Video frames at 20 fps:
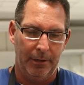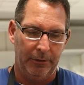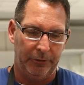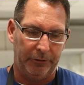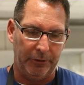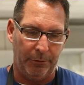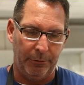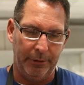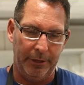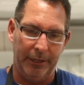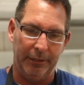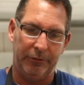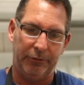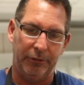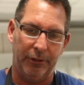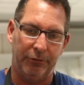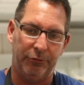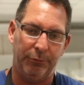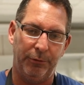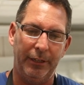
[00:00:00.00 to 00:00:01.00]
So
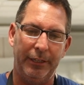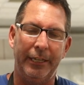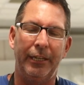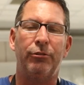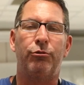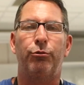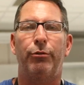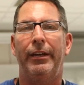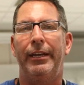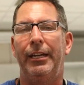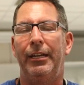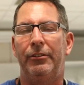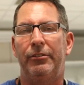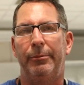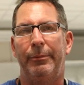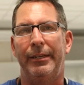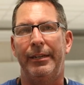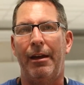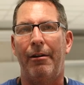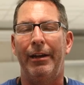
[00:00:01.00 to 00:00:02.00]
it's, it's really intriguing
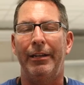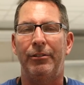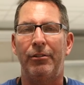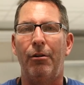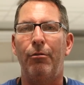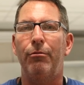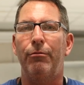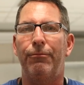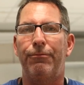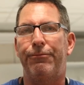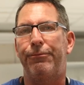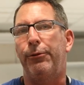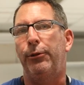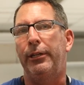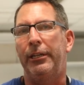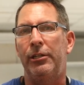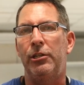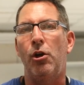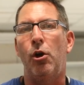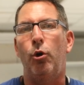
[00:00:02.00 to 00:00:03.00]
to me. Now, I don't
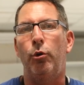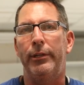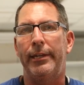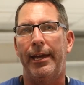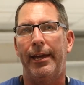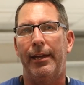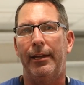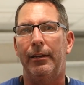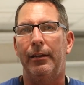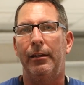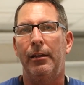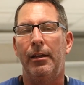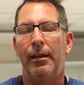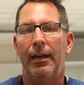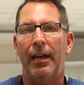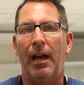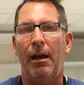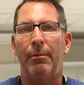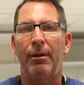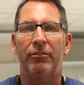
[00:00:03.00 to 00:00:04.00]
fully know yet
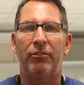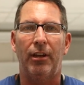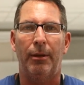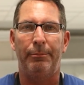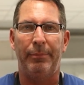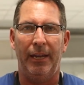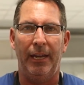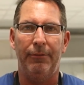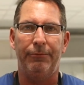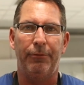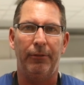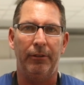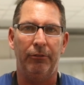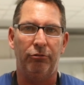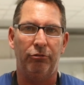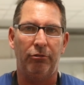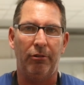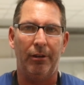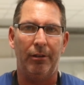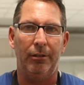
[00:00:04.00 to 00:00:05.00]
how much I paid for
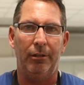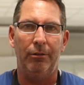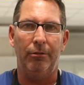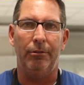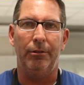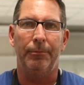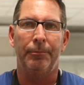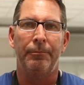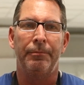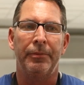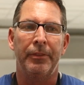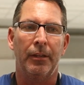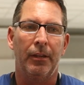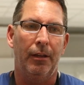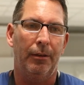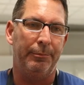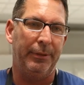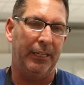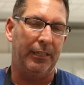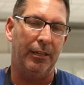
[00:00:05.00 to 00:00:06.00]
this truckload,
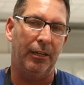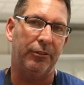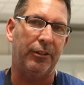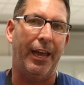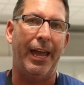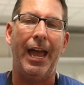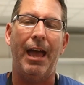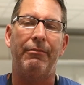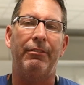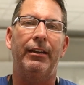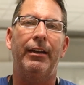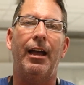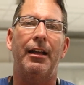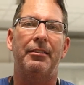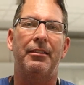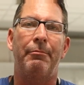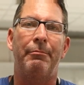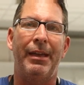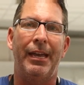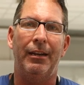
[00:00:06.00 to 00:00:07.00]
because I haven't
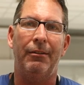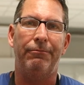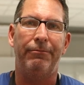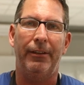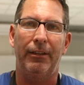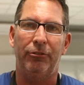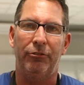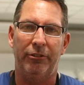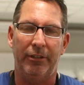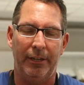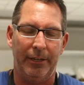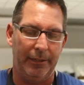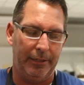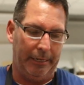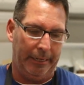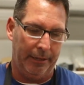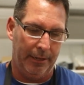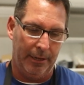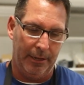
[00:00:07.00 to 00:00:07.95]
got the manifest yet.